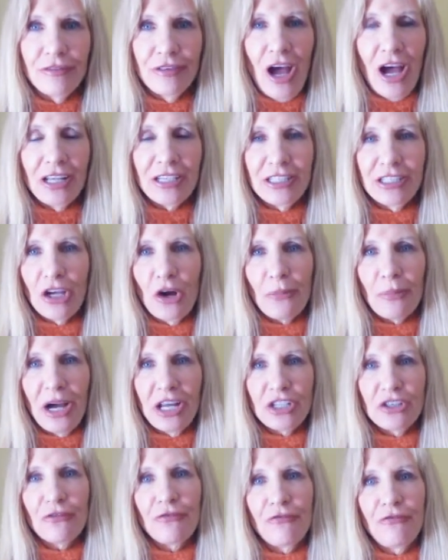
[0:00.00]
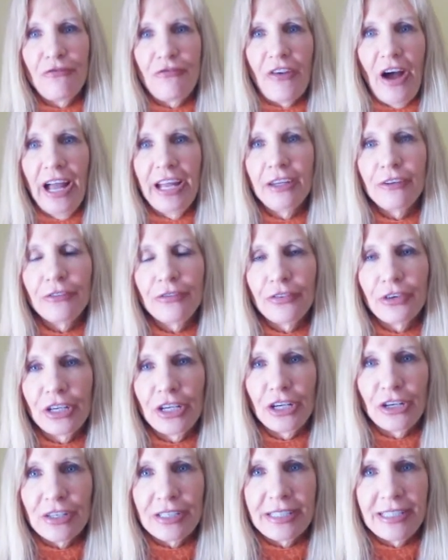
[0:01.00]
Not so much fight for
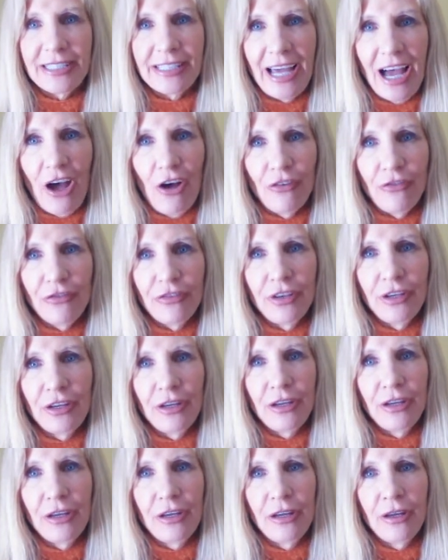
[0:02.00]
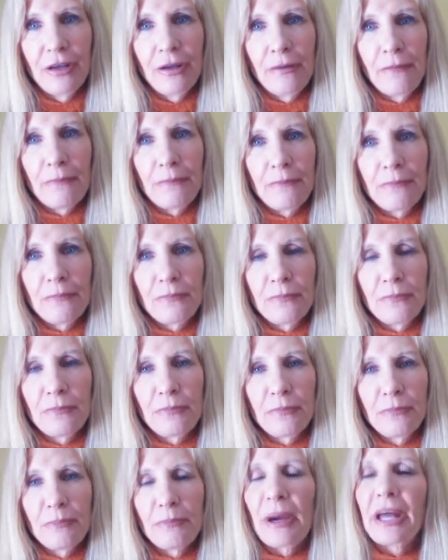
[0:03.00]
yourself,
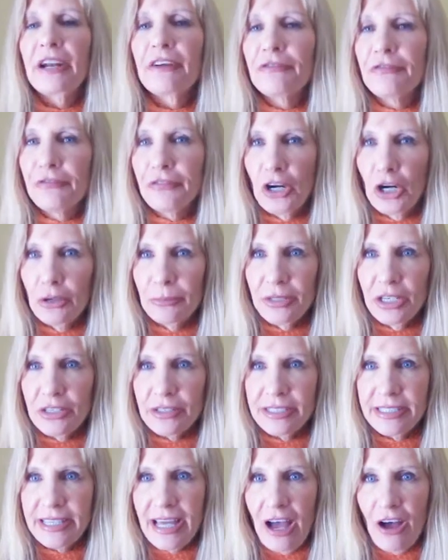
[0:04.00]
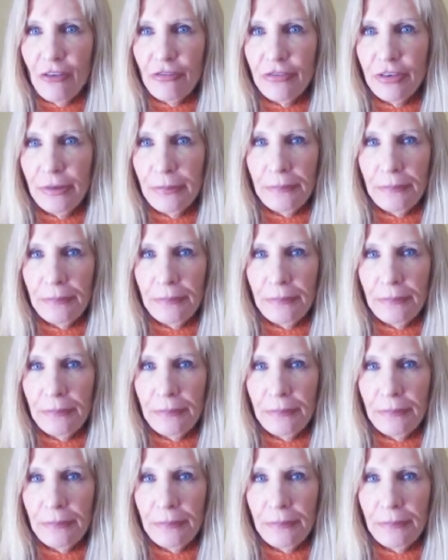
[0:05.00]
but affirm yourself.